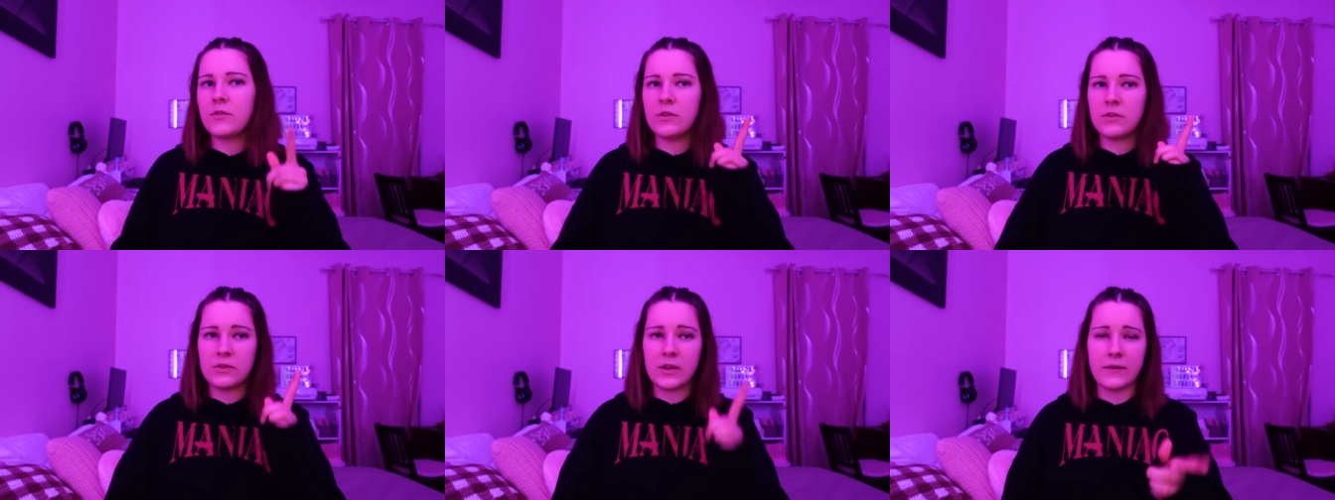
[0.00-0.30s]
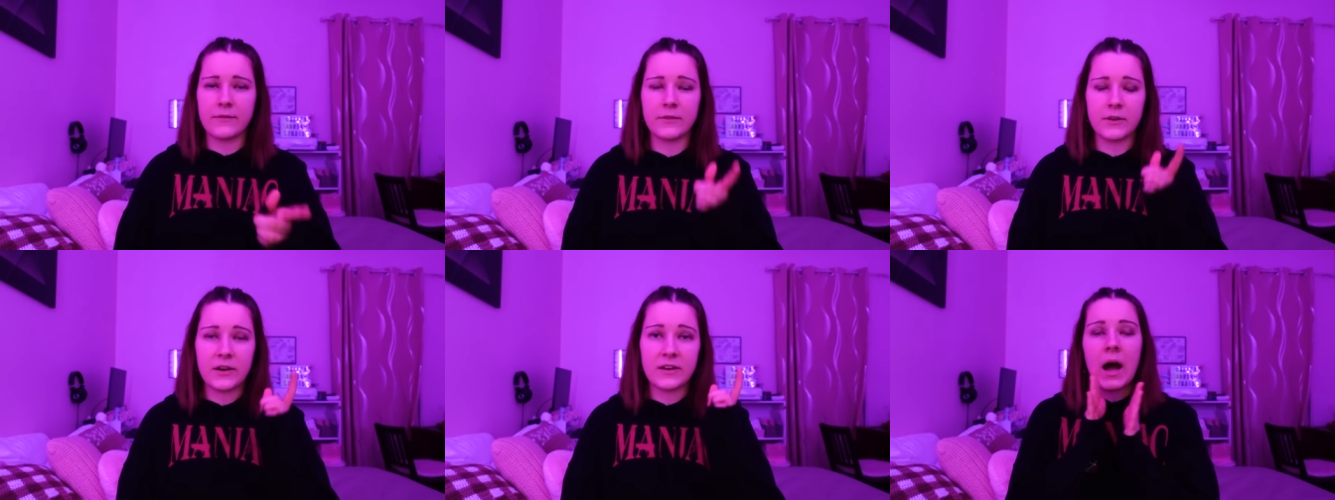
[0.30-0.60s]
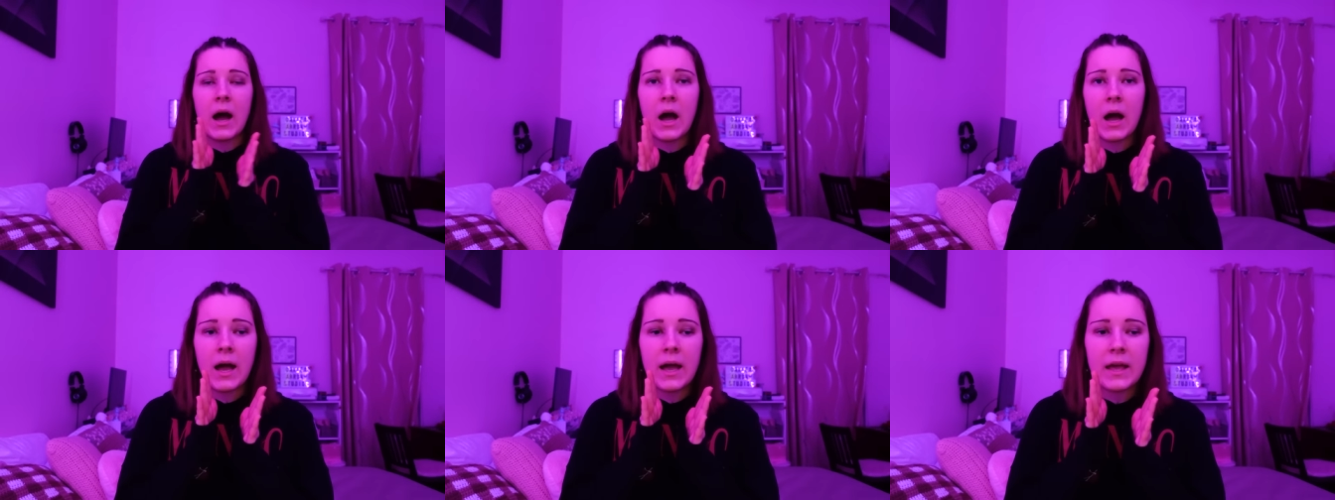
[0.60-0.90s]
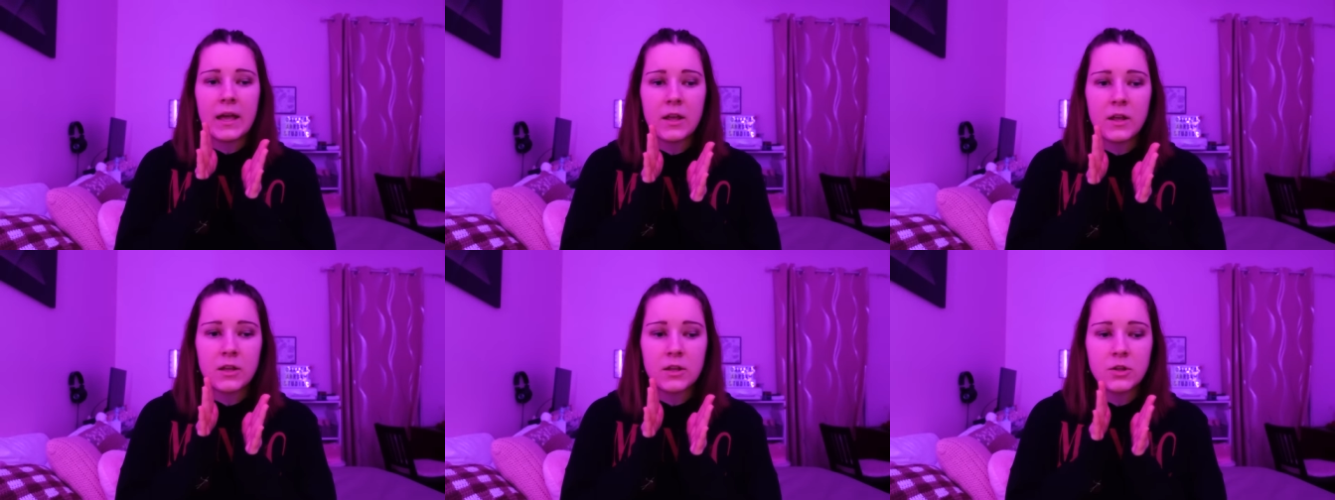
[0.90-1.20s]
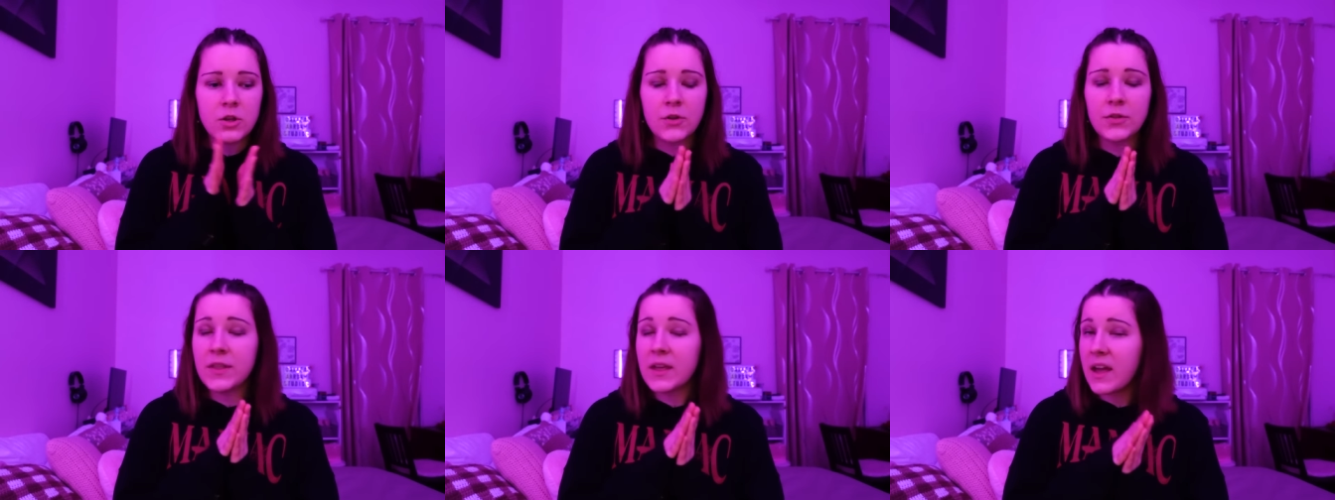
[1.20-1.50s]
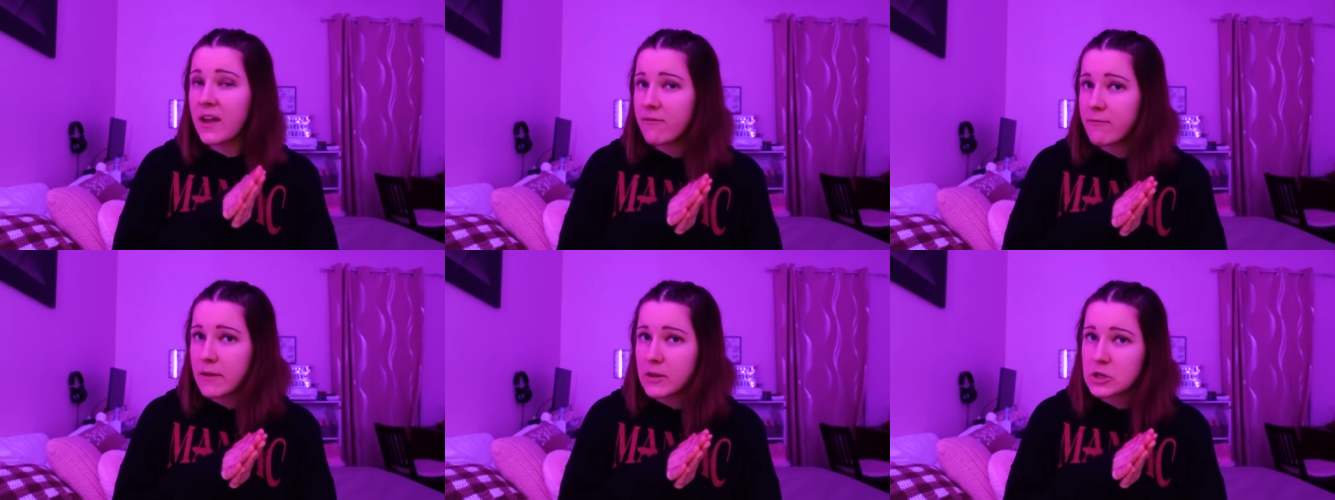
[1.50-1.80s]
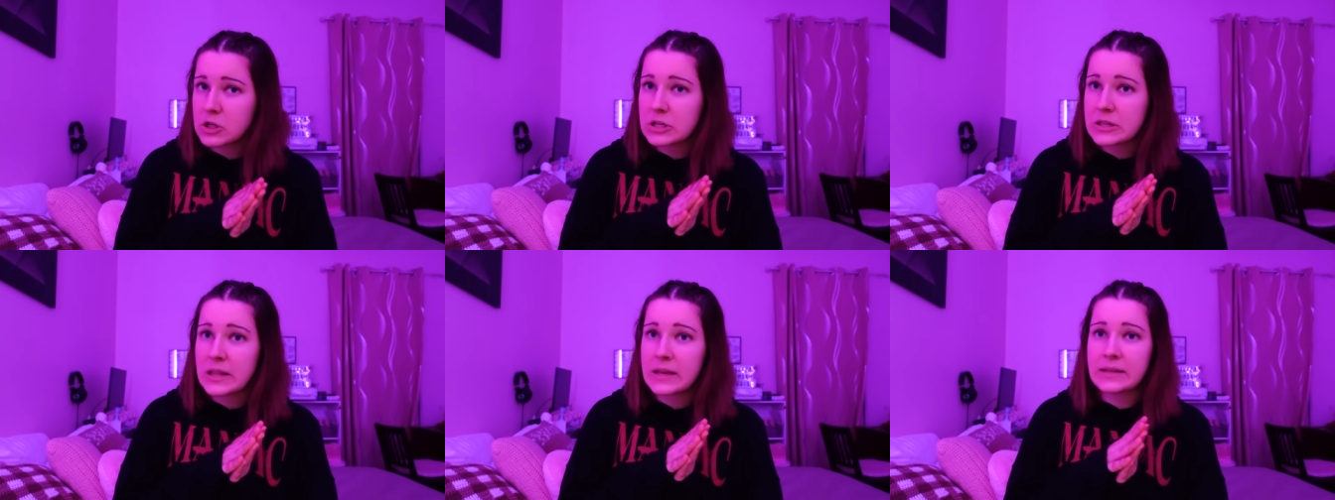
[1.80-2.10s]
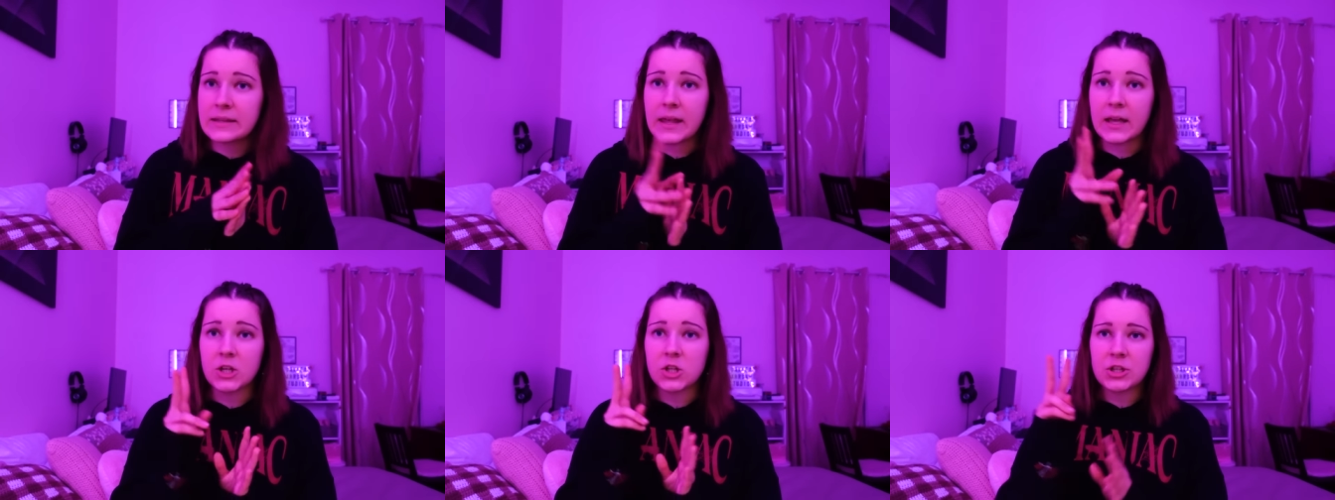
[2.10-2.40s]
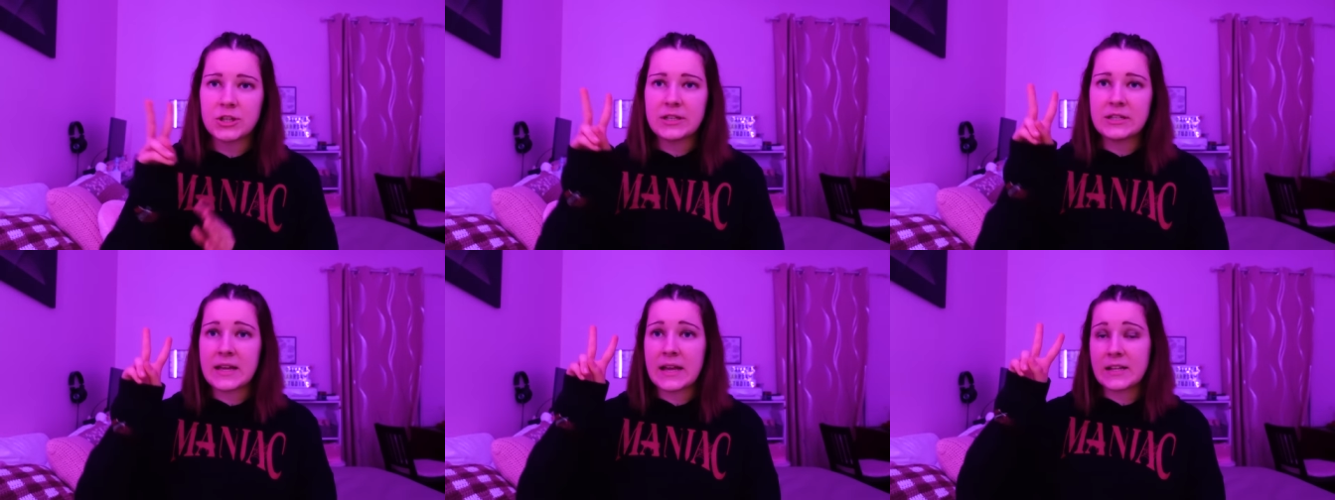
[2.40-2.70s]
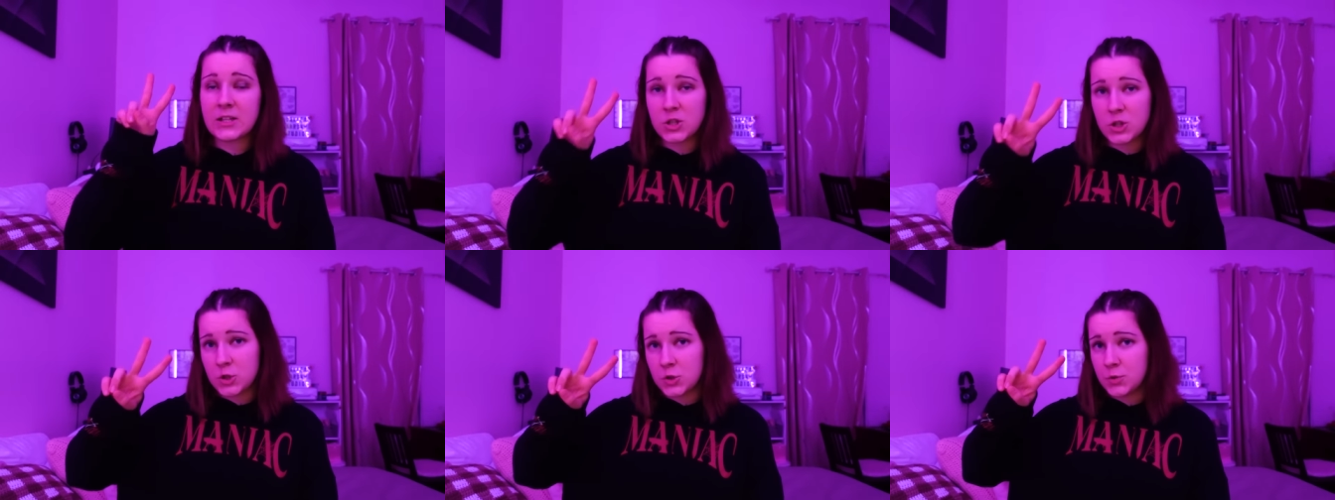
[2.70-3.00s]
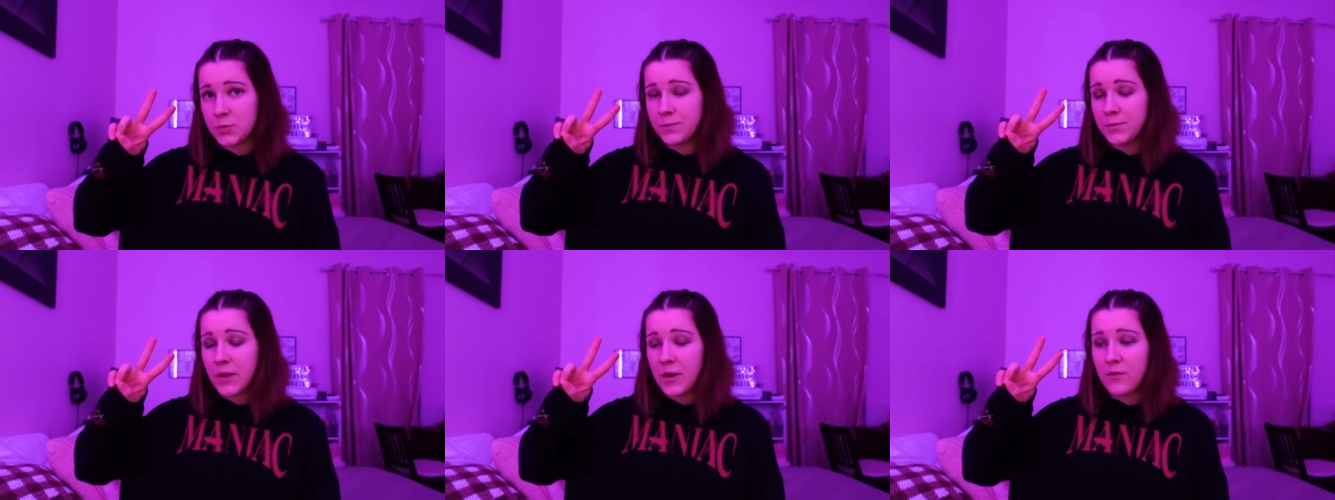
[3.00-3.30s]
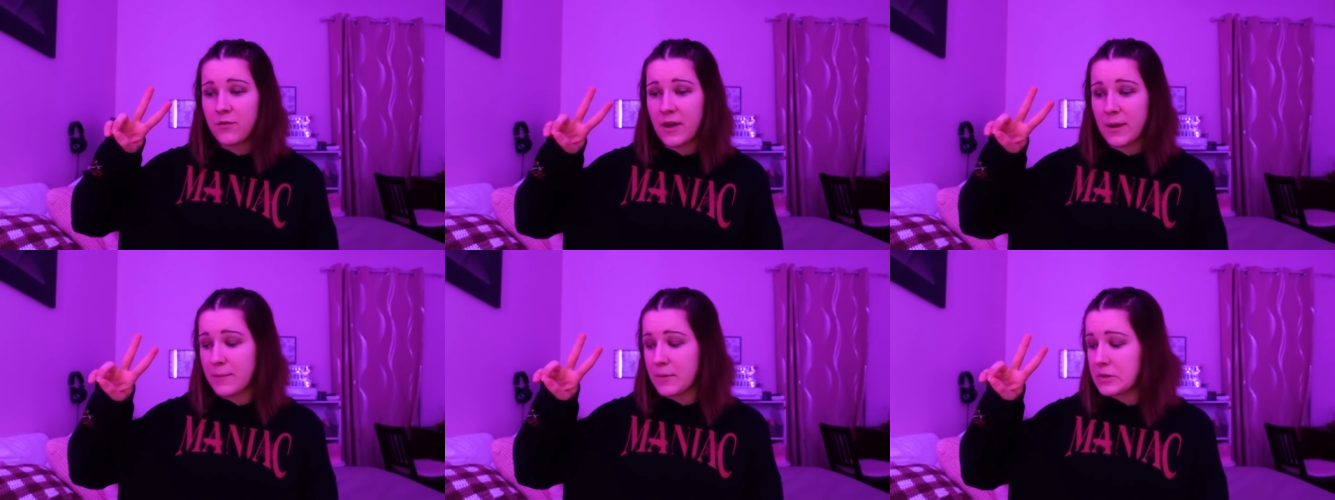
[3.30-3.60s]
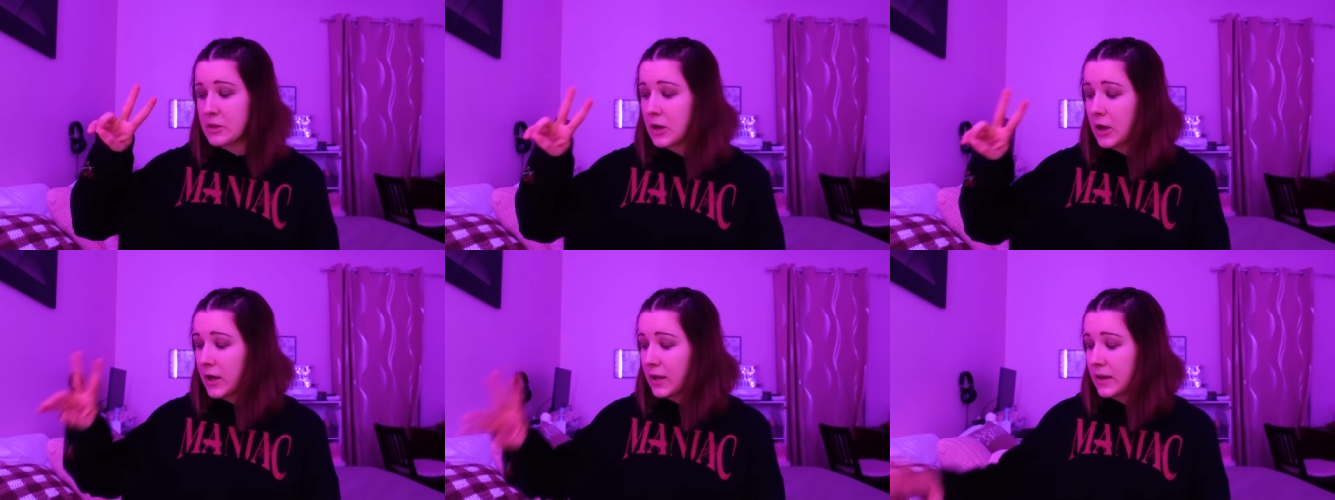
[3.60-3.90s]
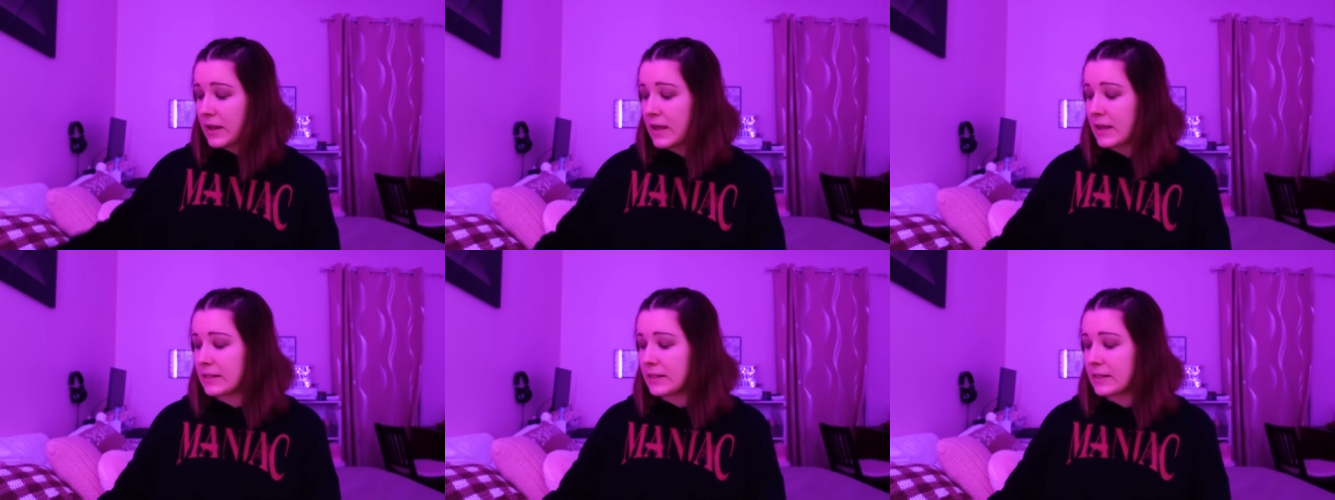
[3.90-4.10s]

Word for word: to suffer. I don't think I've mentioned that it's actually day two of Vampathon